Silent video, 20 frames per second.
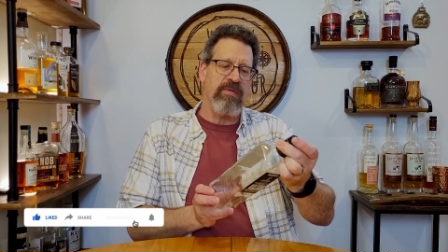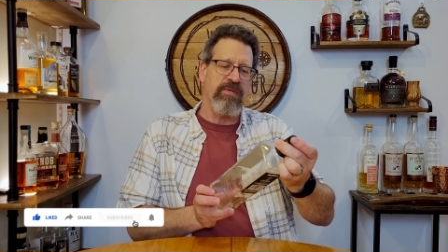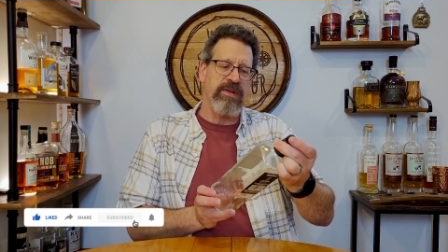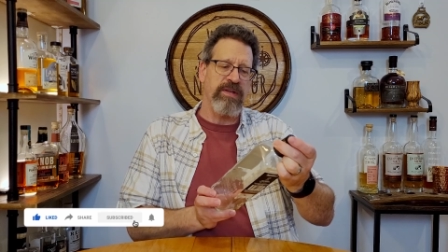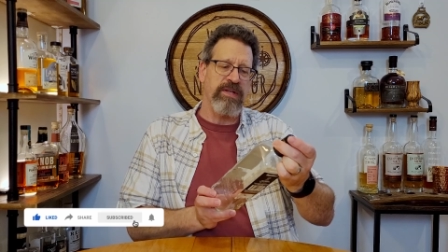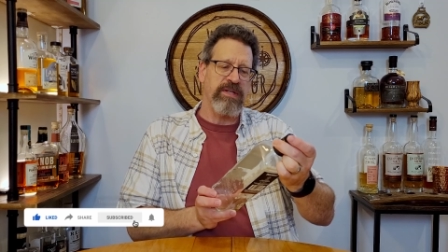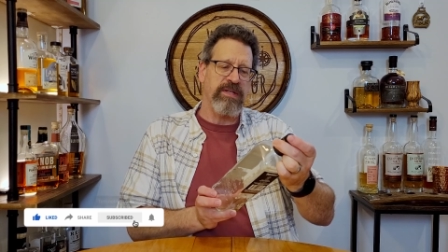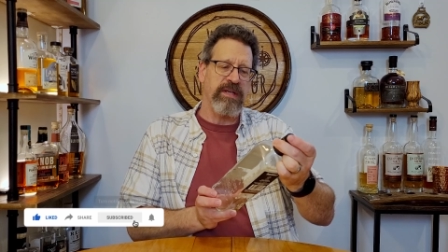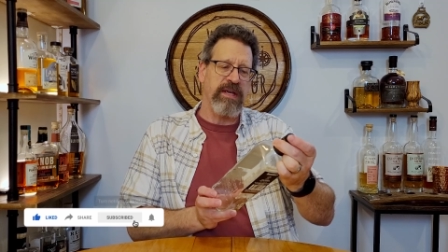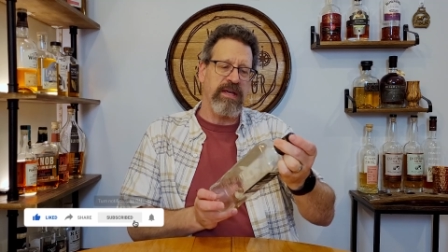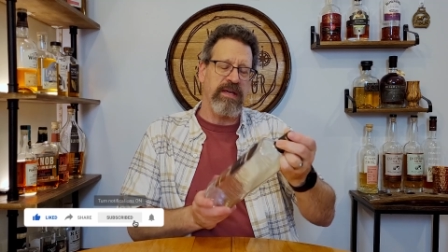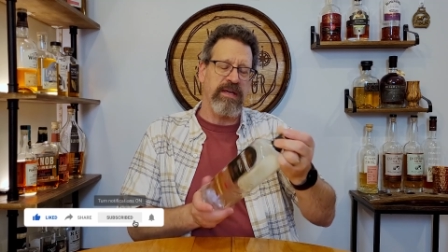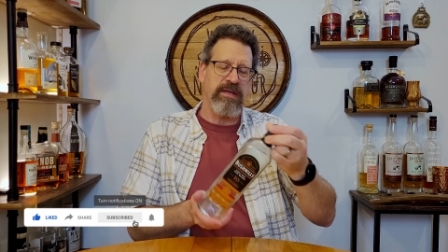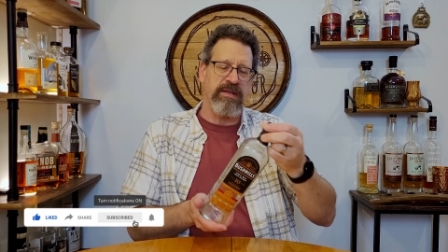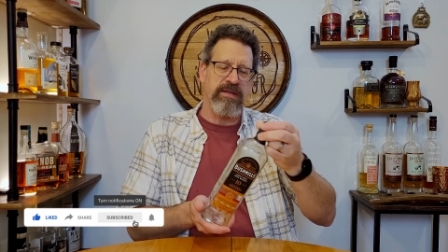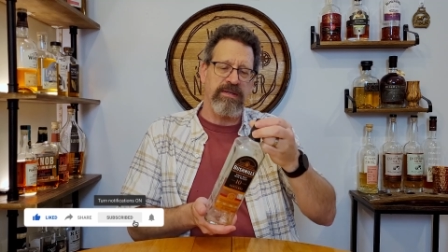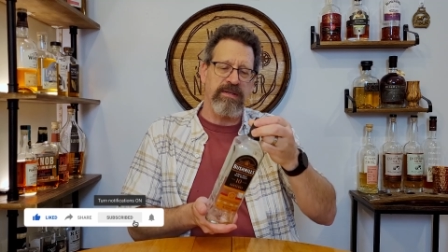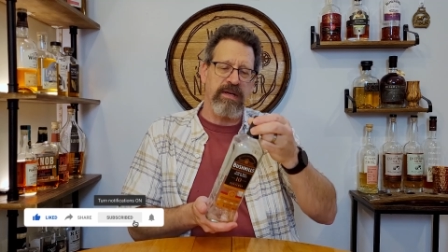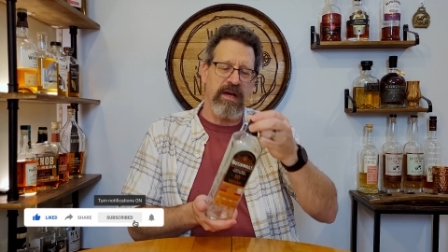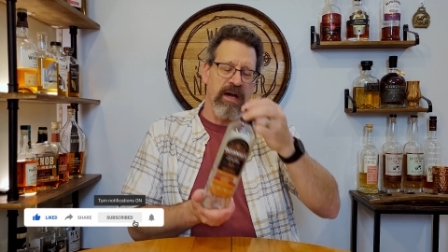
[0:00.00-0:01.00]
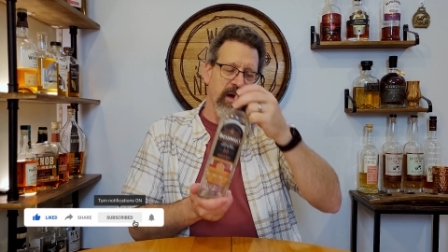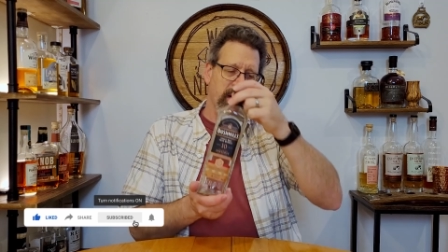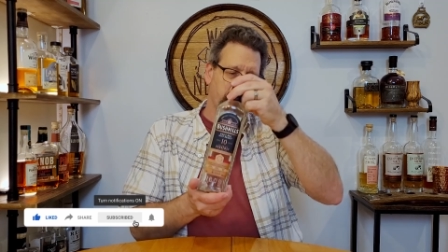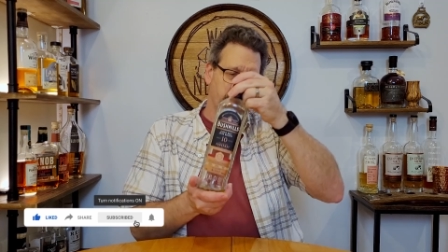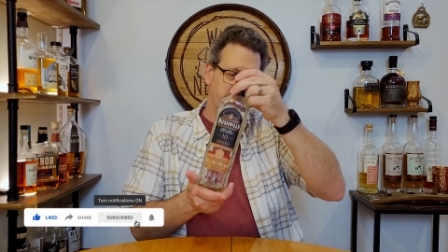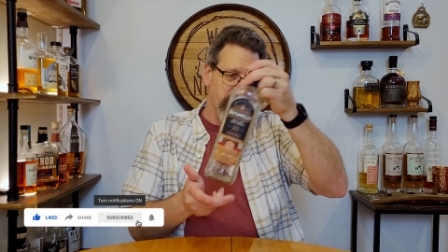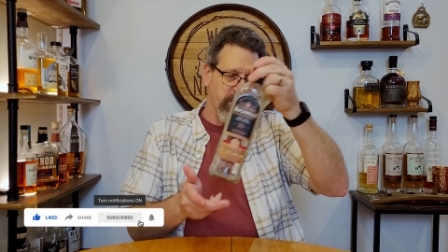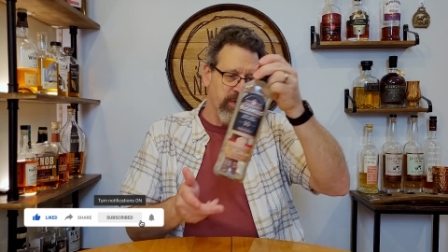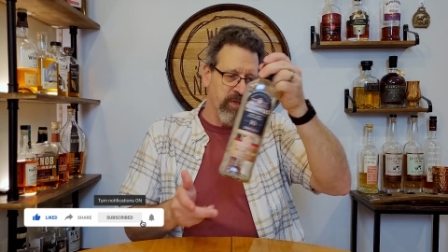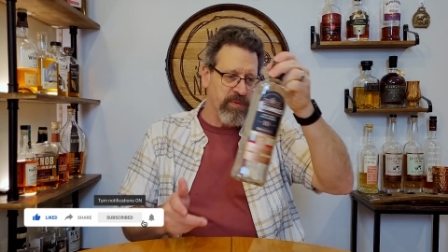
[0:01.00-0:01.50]
this is uh,
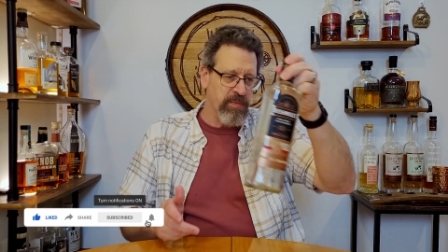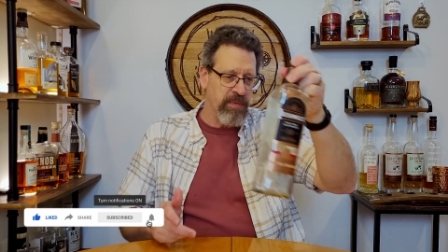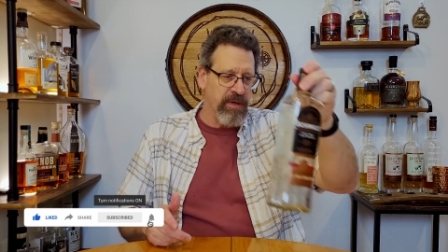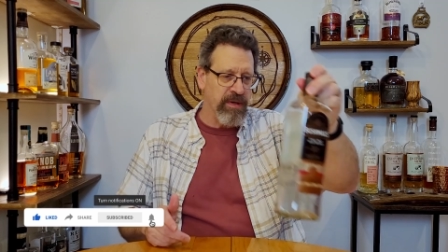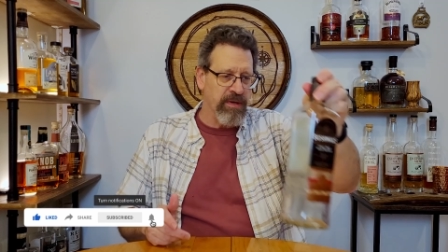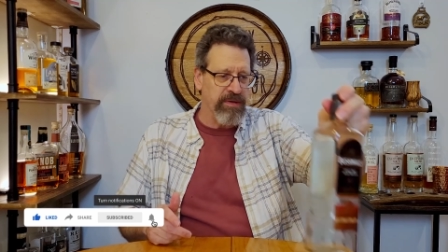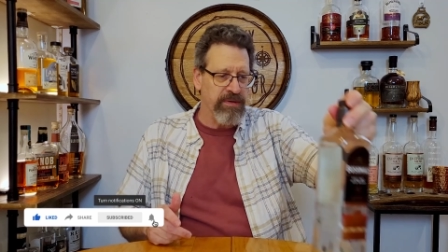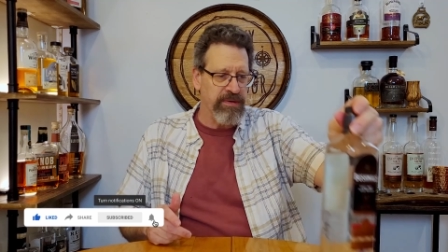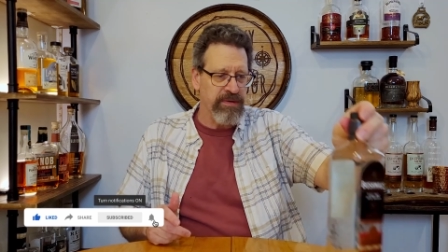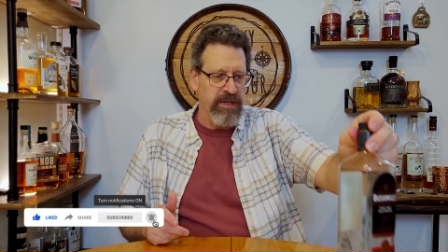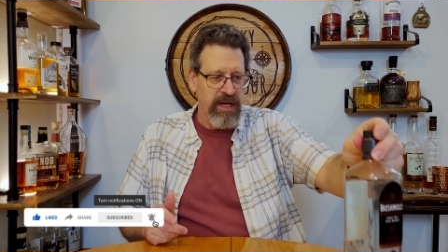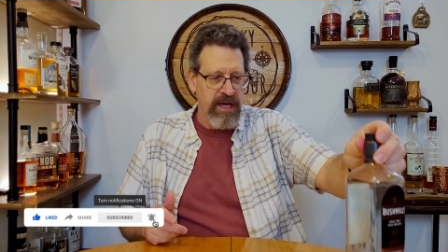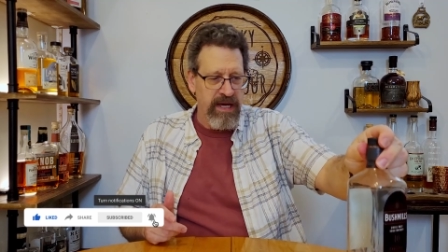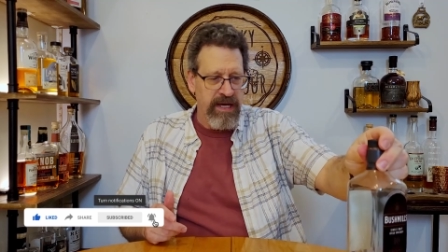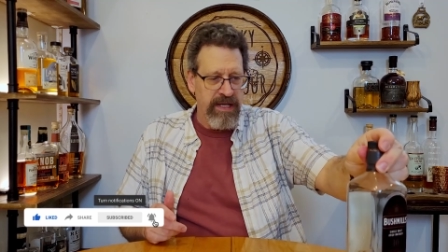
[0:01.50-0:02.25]
Bushmills